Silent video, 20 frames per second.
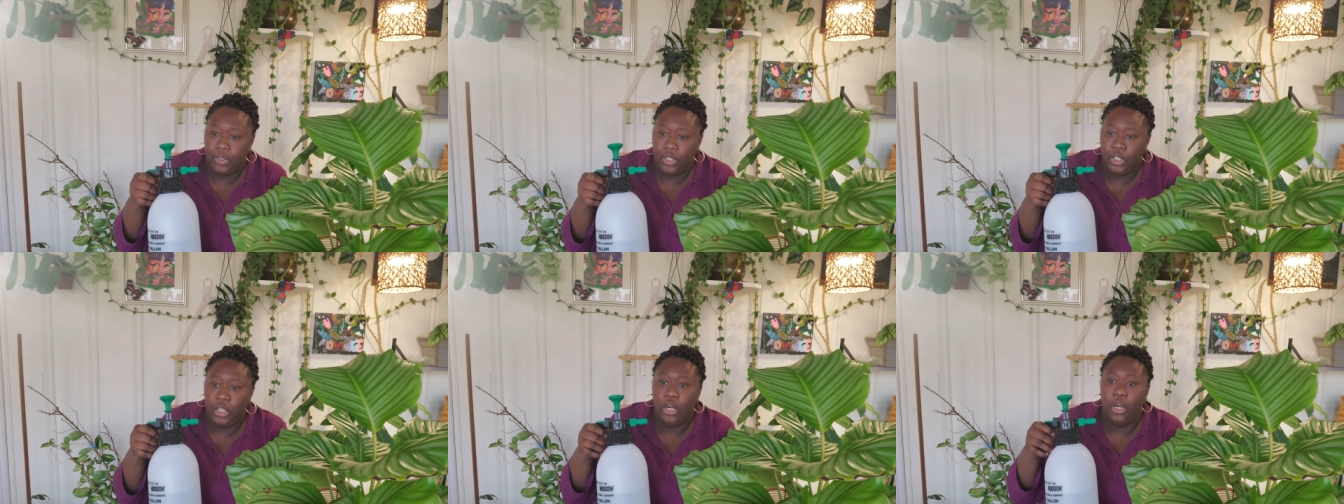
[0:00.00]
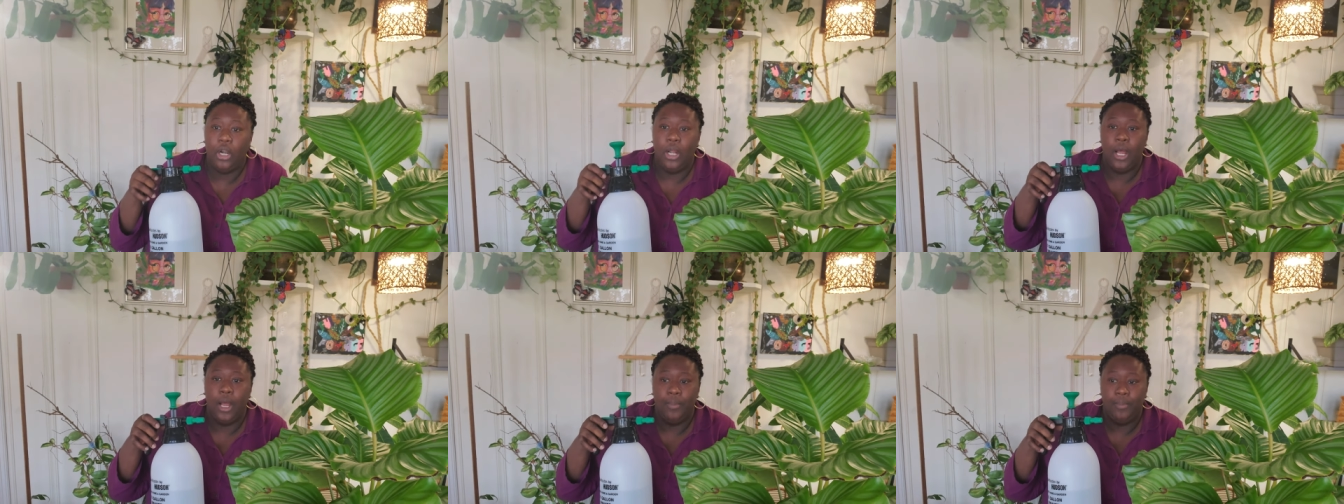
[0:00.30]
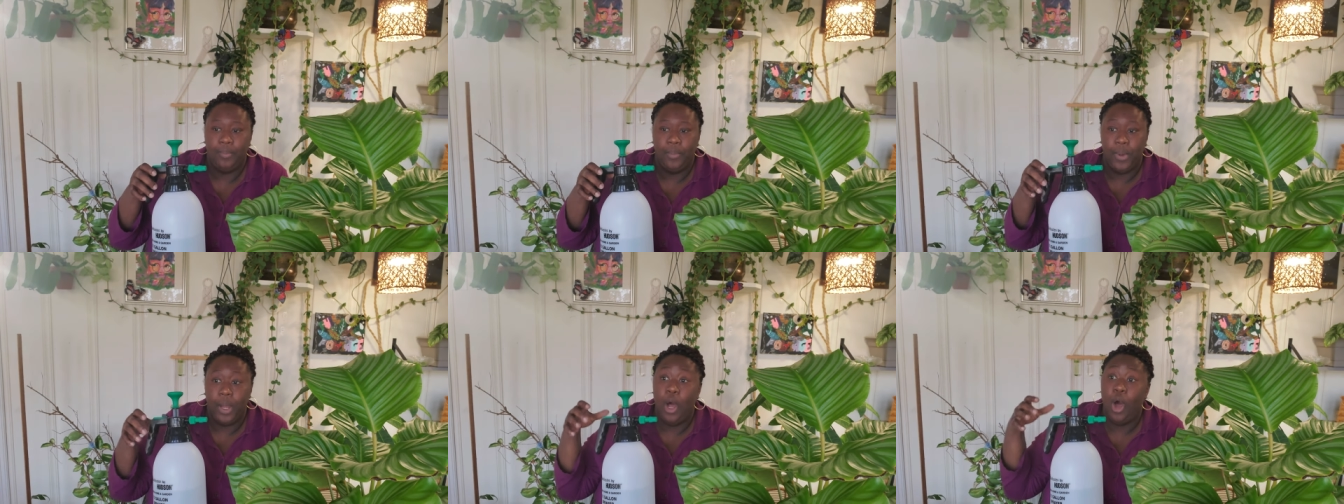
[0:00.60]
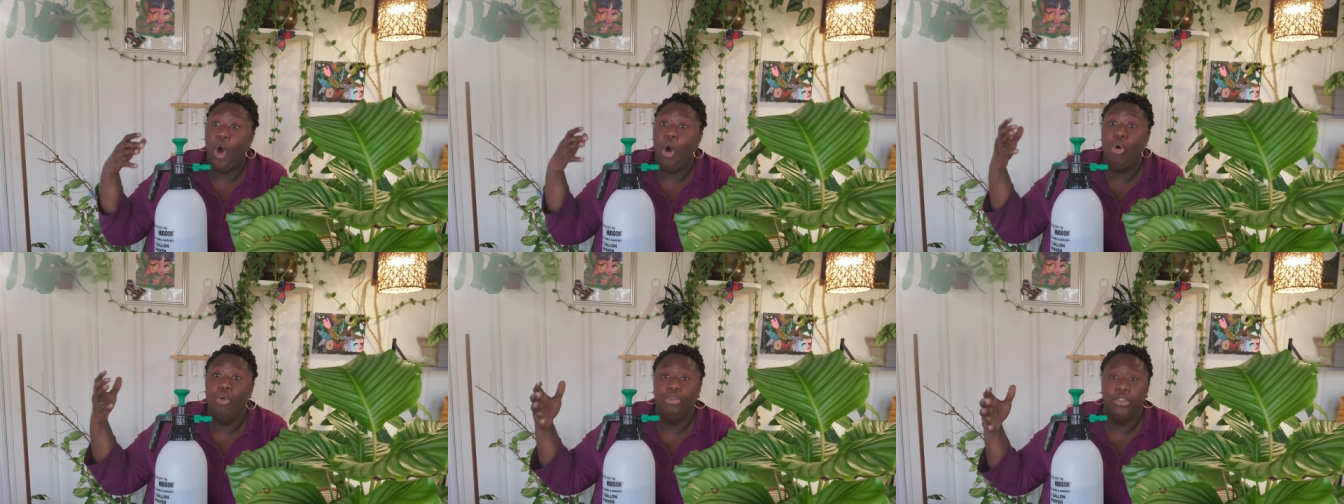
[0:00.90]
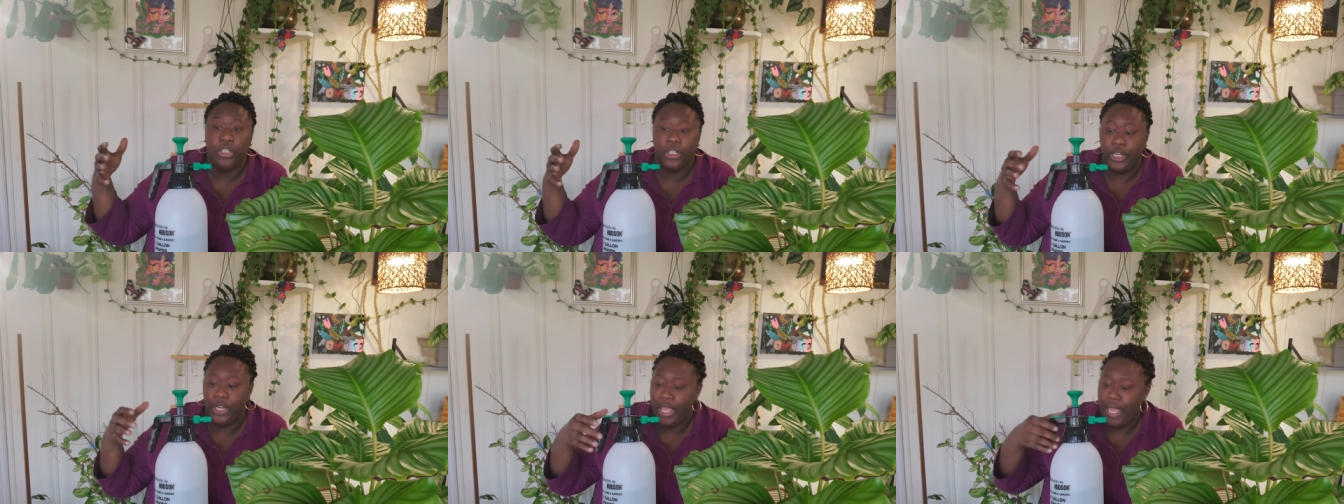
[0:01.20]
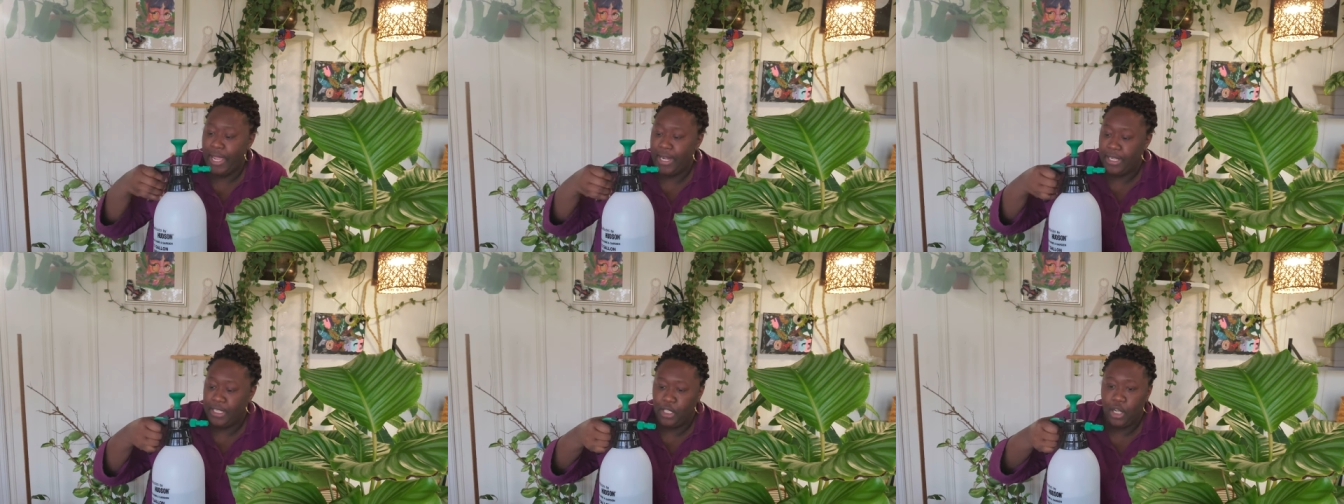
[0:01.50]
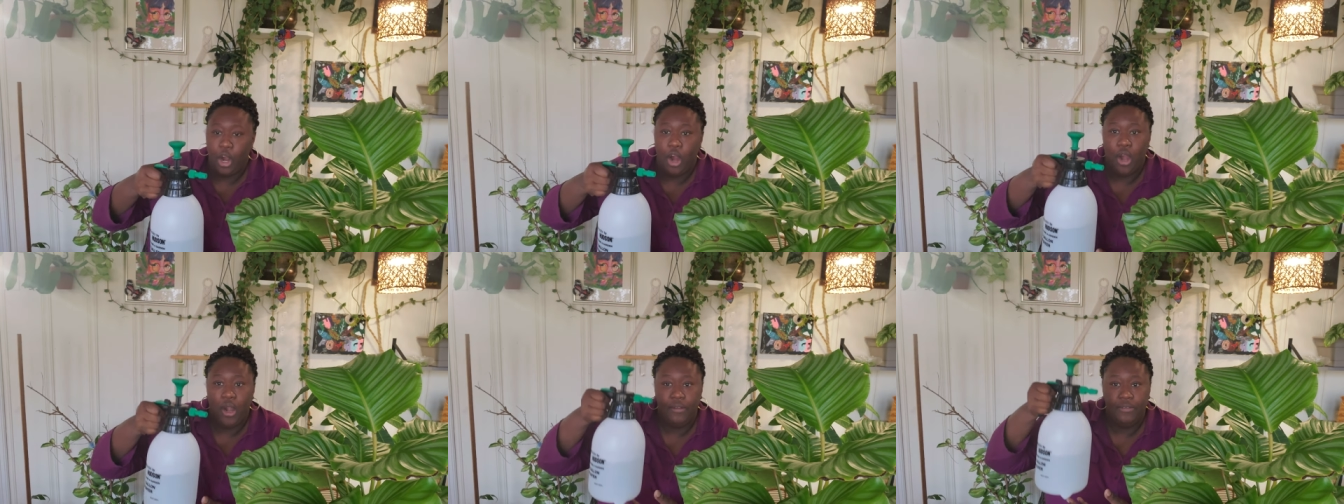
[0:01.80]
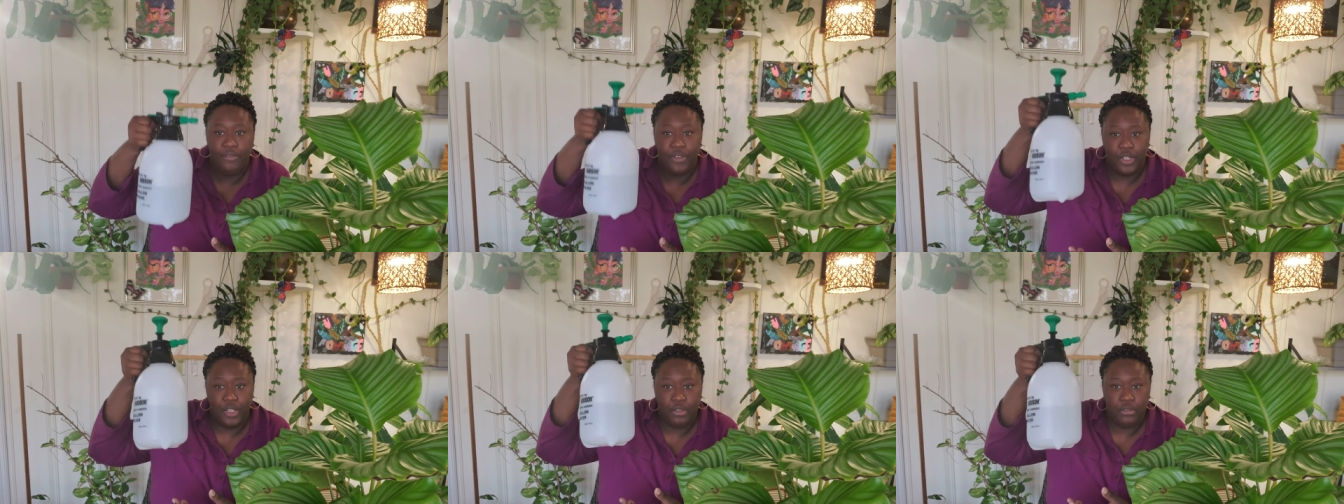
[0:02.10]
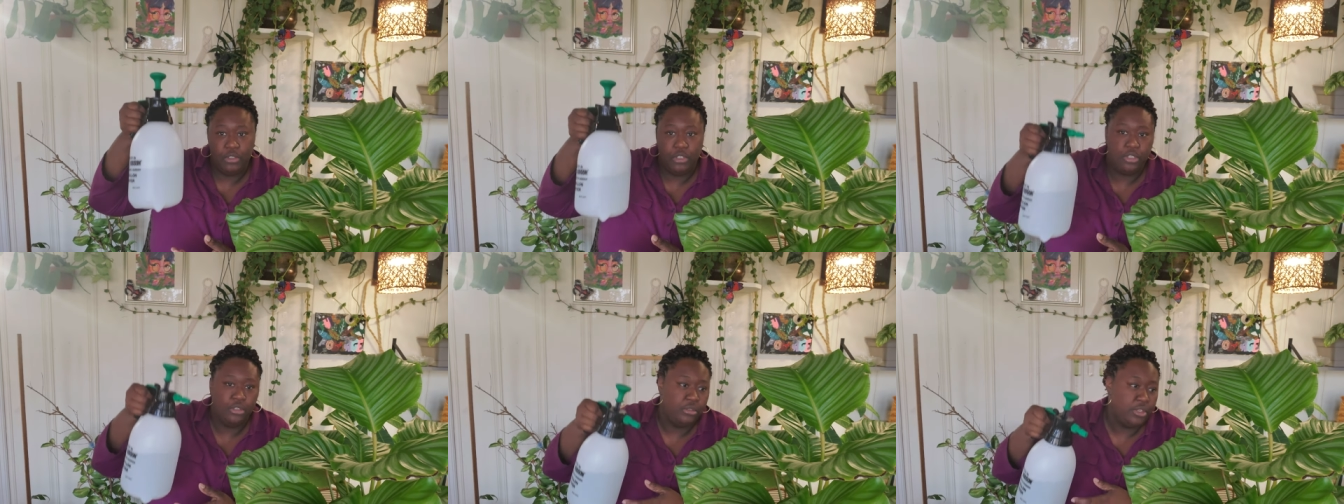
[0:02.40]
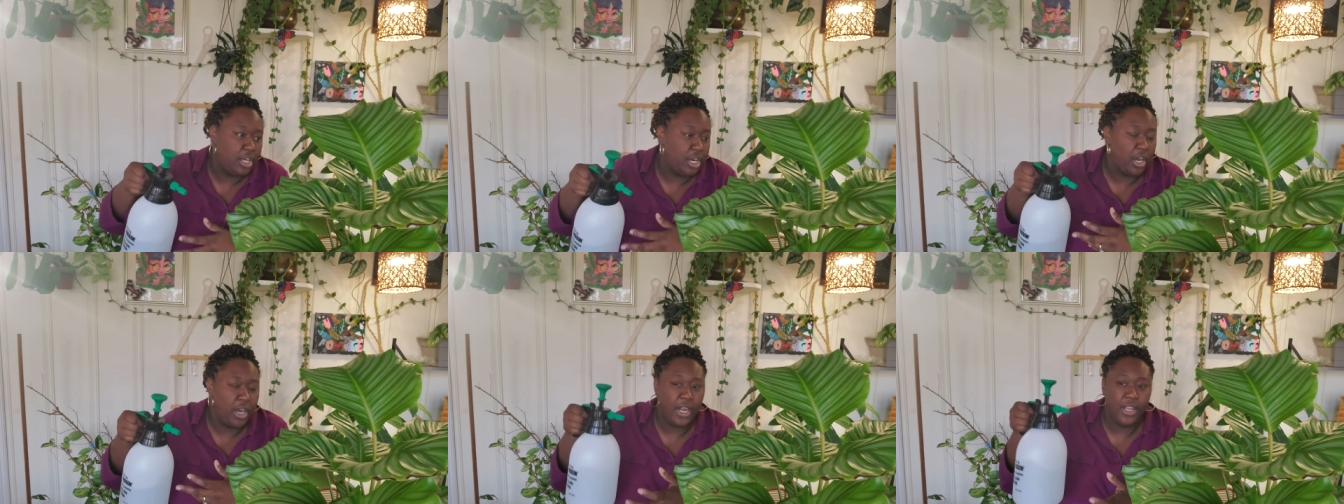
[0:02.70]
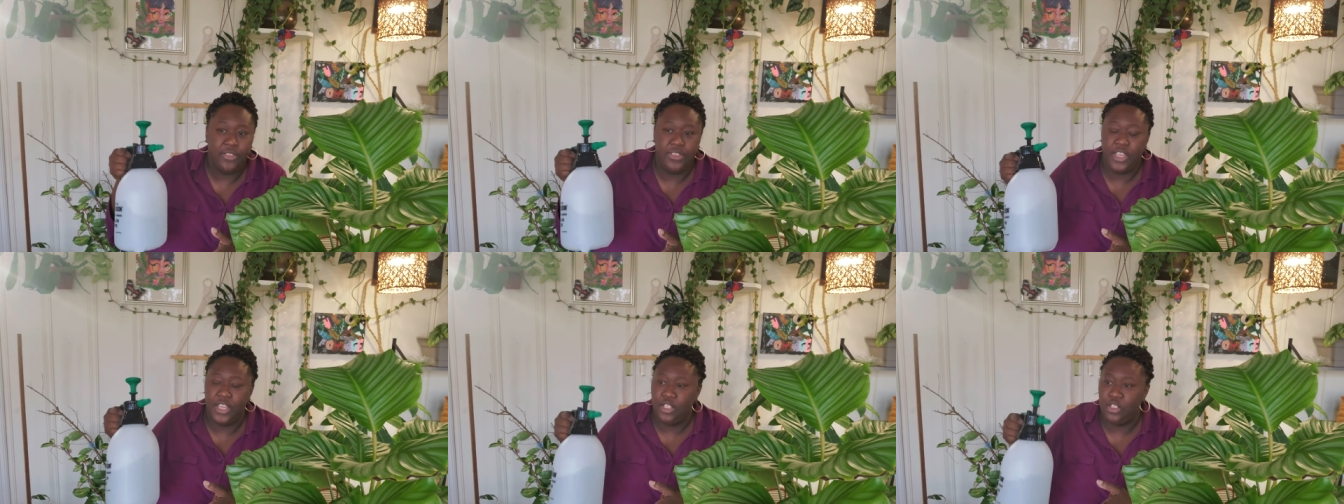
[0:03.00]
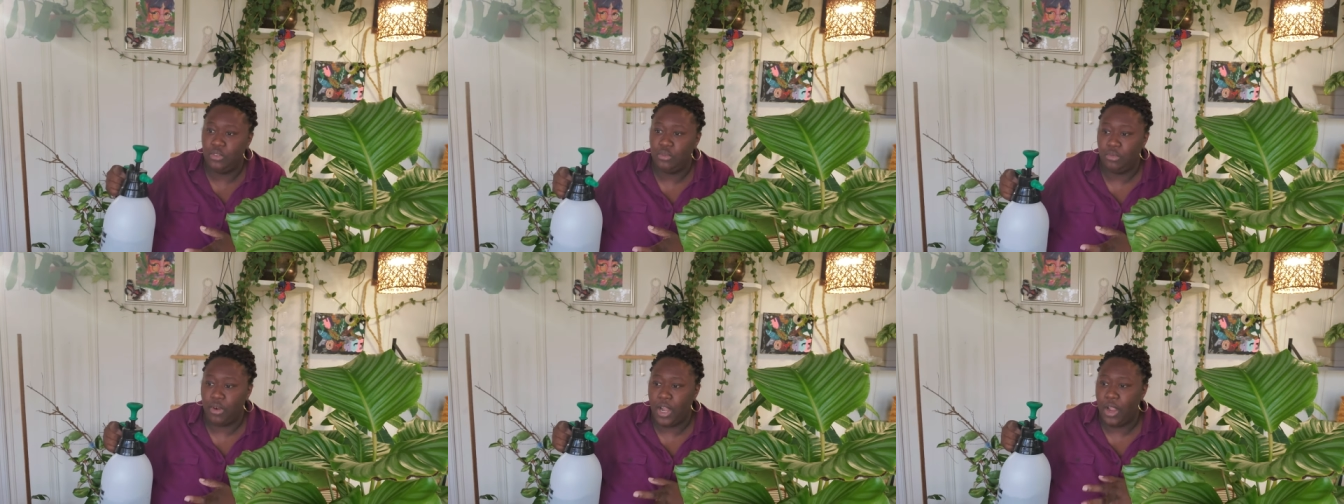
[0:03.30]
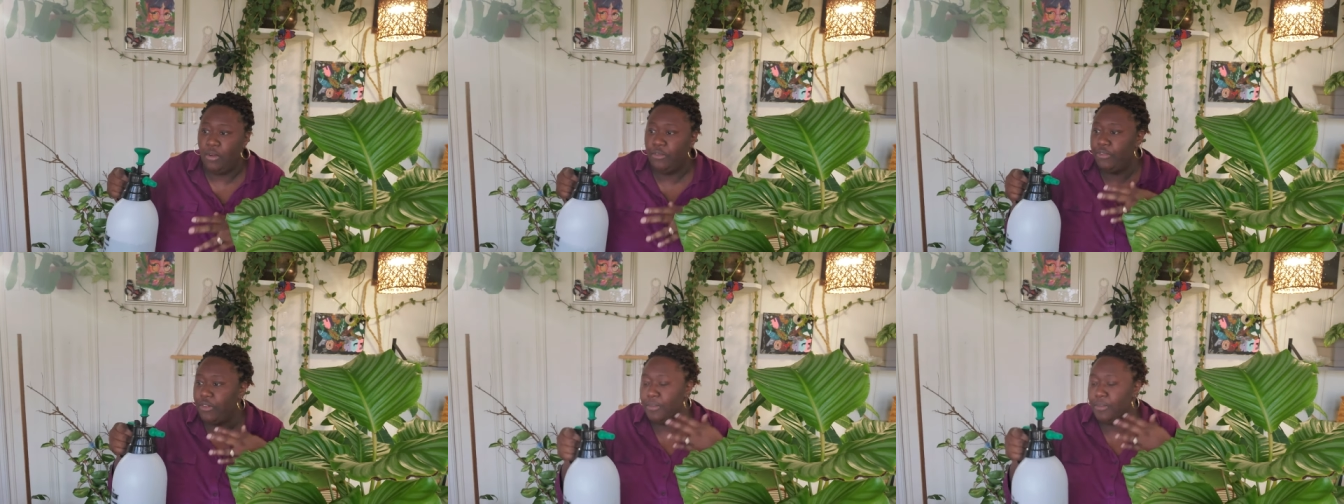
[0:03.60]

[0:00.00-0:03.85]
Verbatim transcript: you're up older and it's hard for you to carry things around.